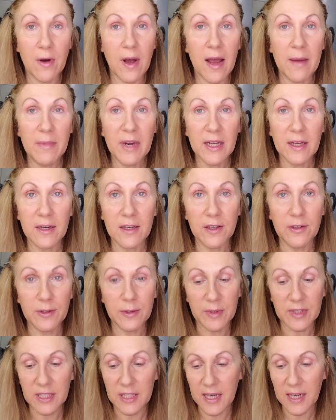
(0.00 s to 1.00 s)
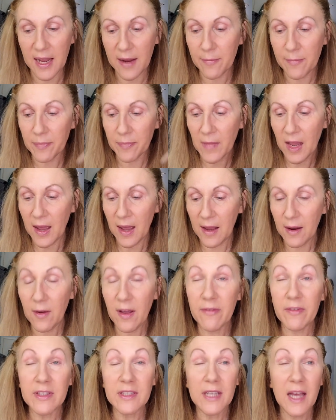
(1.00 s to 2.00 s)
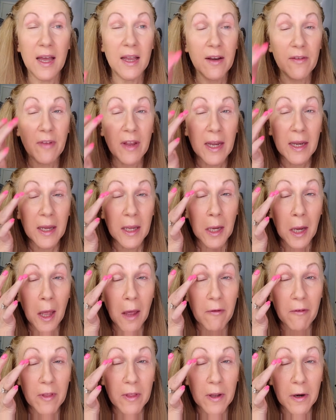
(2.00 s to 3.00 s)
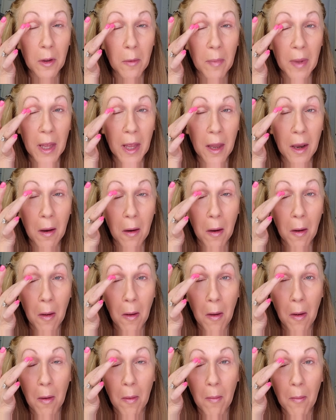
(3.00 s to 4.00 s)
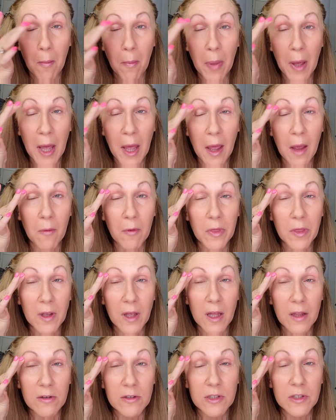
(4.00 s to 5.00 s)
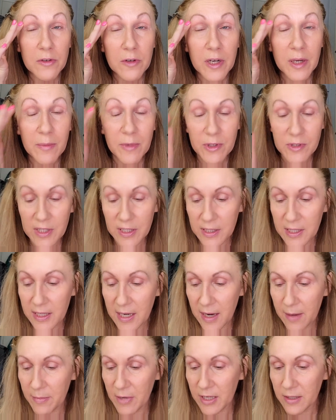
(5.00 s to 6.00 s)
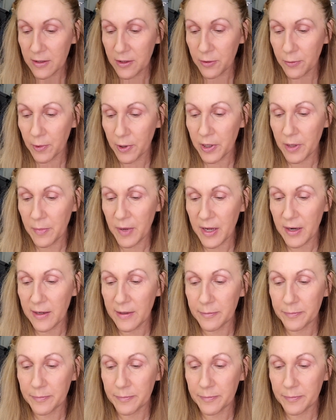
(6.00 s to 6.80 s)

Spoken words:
I'm not going to use one today. I don't have a ton of veining. I have a little bit, but with the color story I'm using today, I'm not too worried about it.